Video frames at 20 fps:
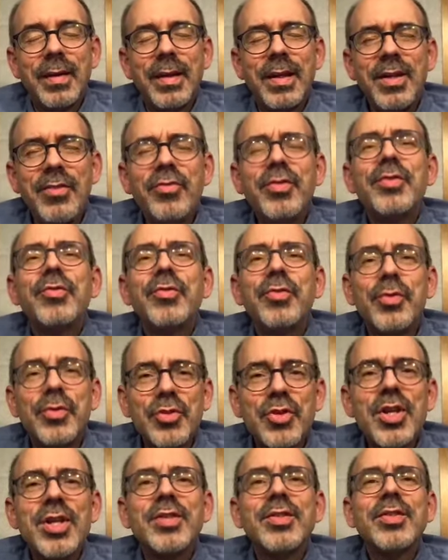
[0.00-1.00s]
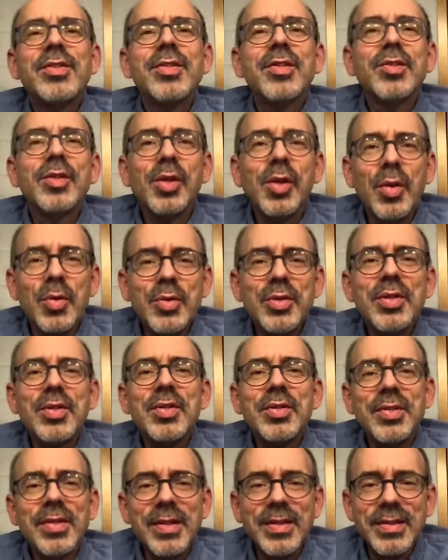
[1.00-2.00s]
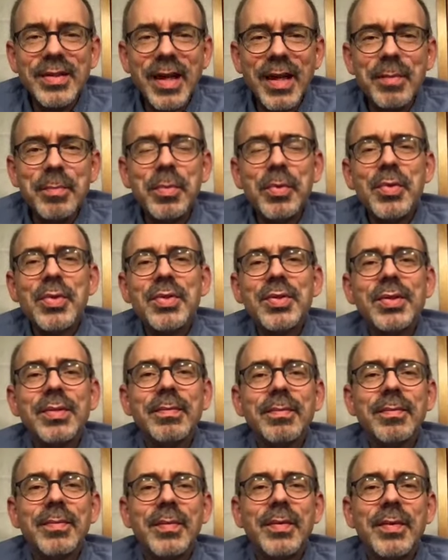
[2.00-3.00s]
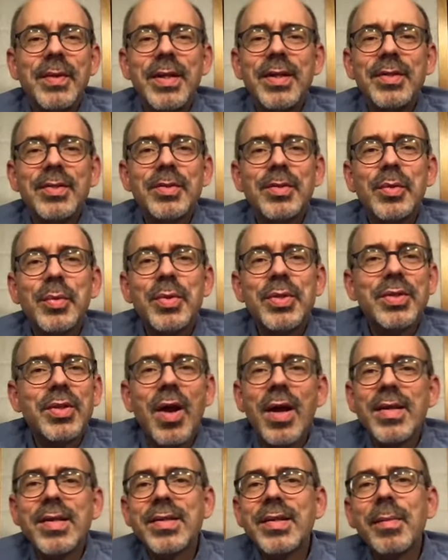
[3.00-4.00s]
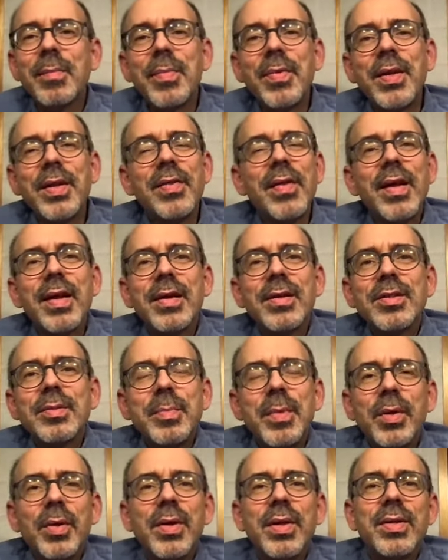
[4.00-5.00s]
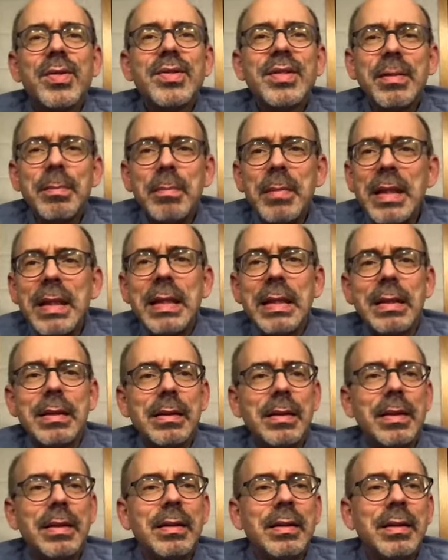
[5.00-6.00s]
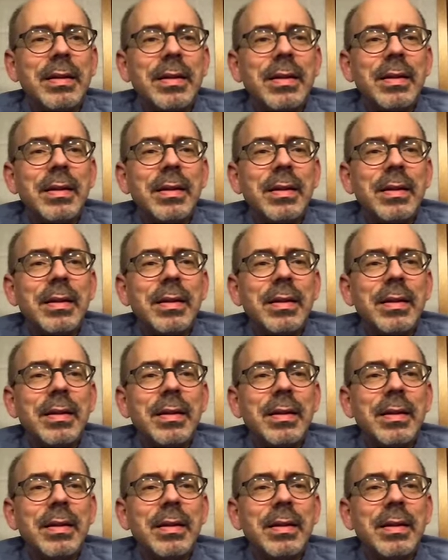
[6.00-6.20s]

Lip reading: Even for Jesus' closest disciples, Easter was not something they experienced immediately.